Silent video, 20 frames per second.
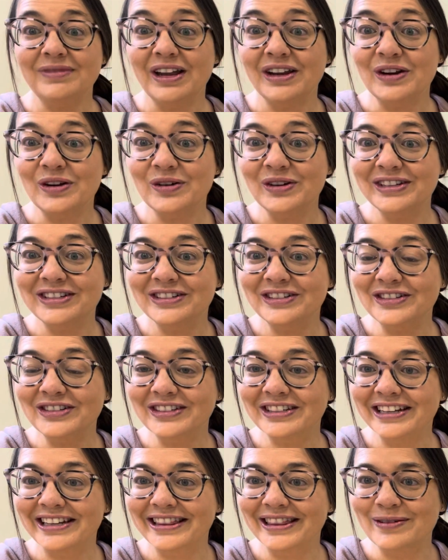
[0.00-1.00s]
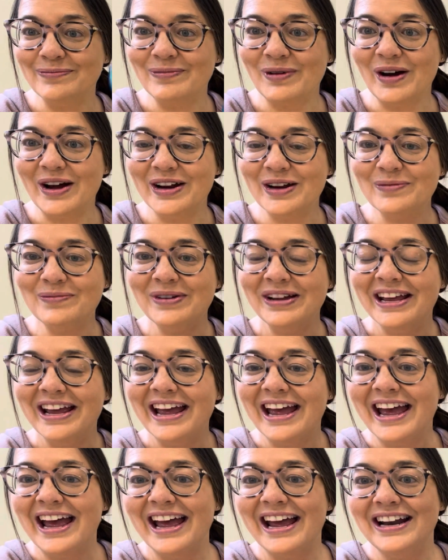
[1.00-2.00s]
crystals in the bottom.
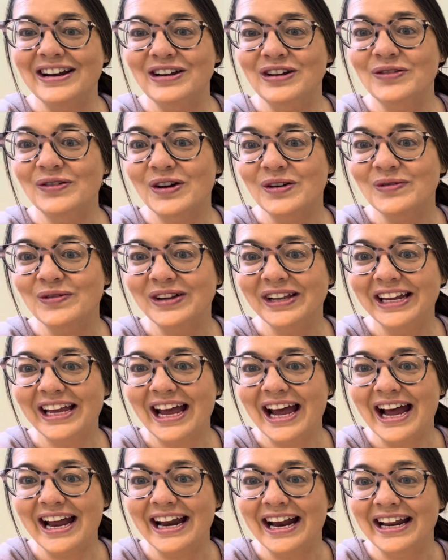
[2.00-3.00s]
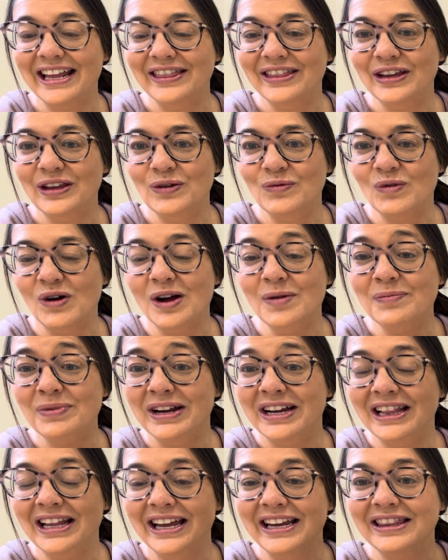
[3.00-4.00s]
And you can really add anything you want, but
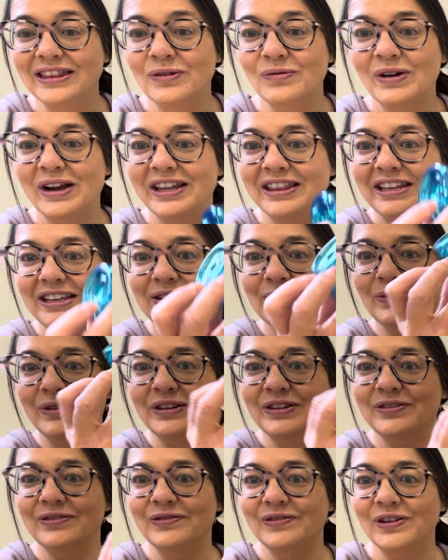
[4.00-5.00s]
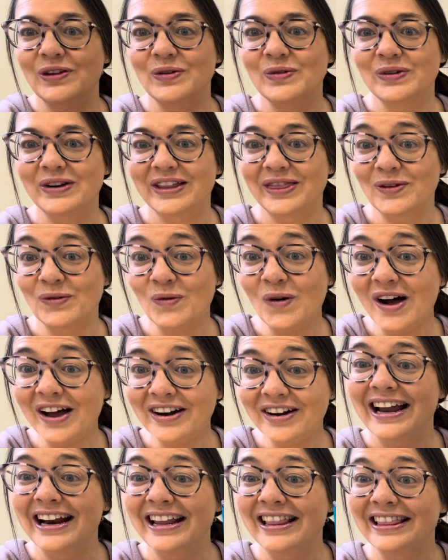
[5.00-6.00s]
I like the way these ones flowed in the
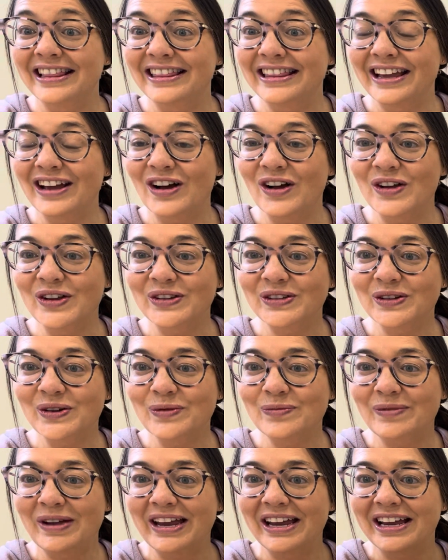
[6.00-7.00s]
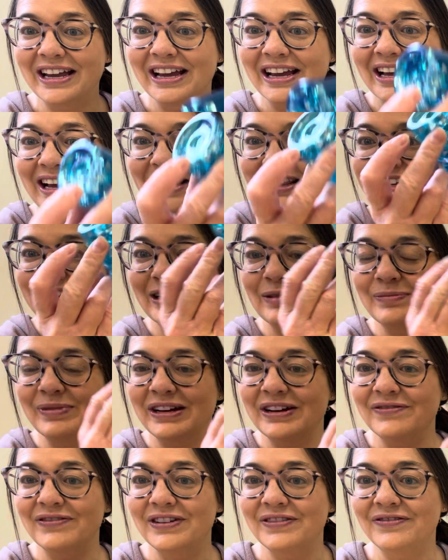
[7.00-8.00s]
water. They also make a little bit
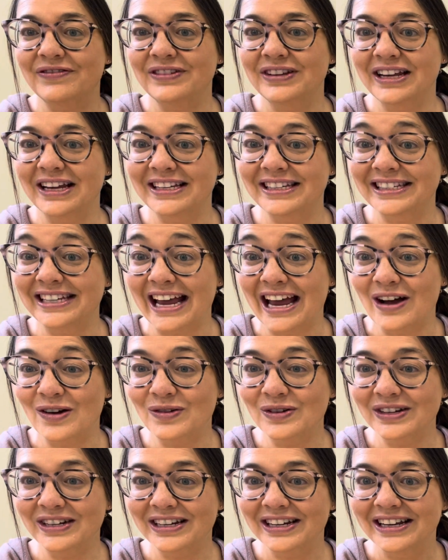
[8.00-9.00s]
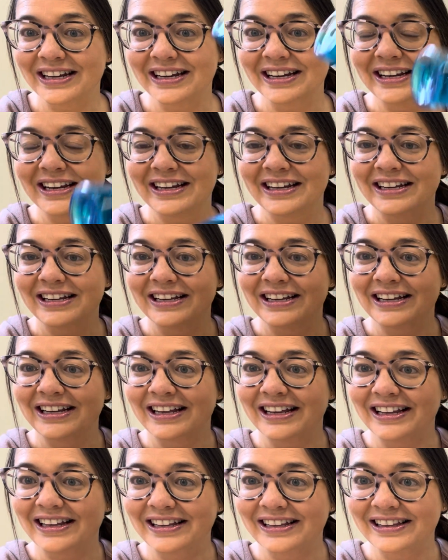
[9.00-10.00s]
of a sound
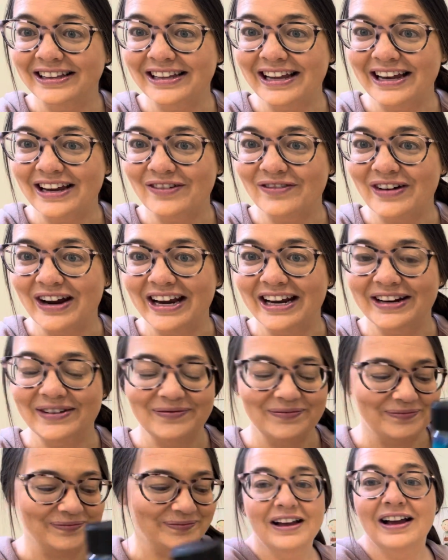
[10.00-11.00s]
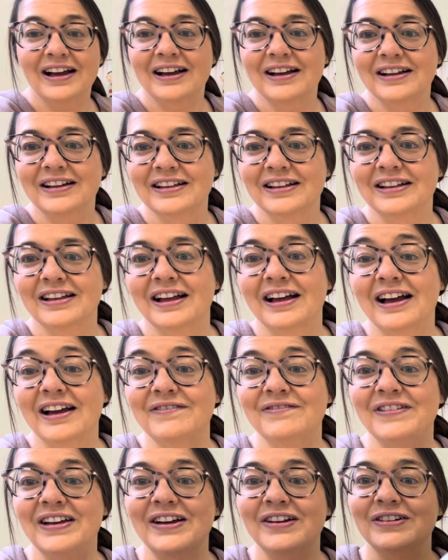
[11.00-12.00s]
like rain. I
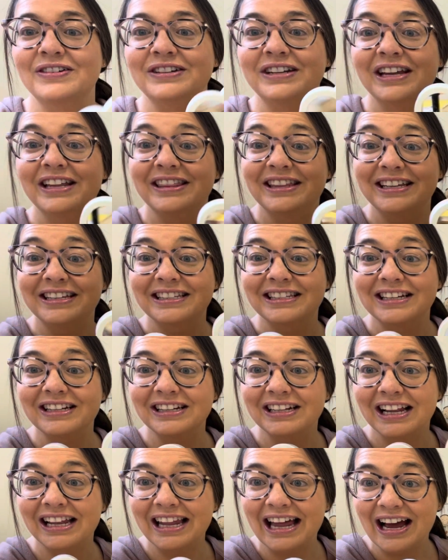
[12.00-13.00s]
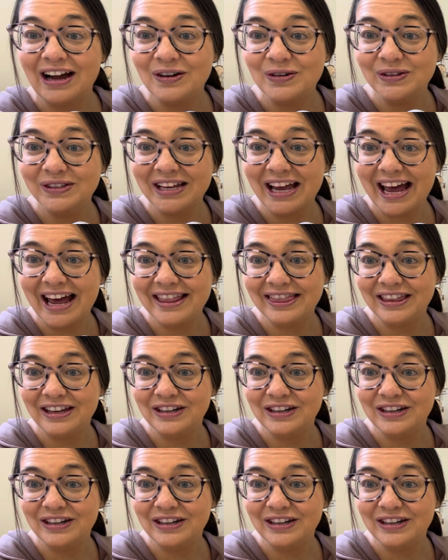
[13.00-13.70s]
found these little clouds at the